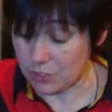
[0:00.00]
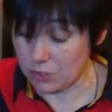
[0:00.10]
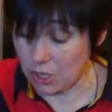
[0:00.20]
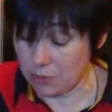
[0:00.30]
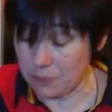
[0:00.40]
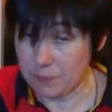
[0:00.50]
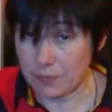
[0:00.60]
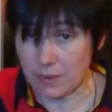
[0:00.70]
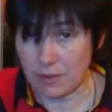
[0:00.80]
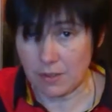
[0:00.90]
No.
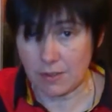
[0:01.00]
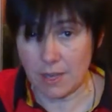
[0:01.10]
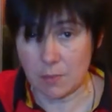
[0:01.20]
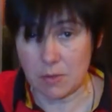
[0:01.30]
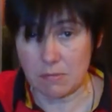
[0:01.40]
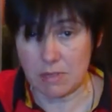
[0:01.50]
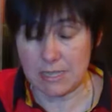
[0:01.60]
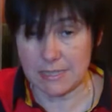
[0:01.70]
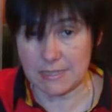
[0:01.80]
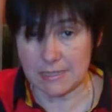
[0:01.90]
Can we
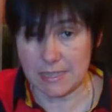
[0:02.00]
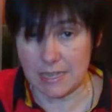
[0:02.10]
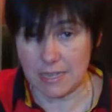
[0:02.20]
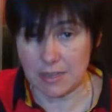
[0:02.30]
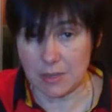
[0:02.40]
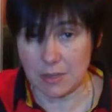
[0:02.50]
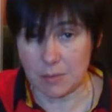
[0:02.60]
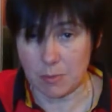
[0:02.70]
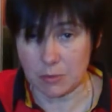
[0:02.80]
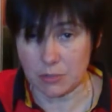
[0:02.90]
release the
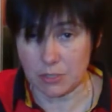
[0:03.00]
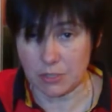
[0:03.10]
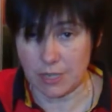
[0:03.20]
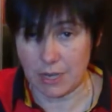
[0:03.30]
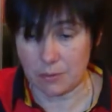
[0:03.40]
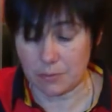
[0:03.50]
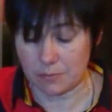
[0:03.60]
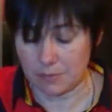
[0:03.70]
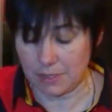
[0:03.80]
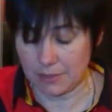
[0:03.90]
emotion now?
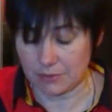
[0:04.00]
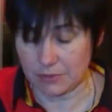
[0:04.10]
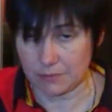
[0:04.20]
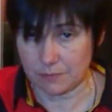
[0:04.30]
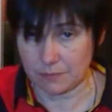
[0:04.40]
Yes.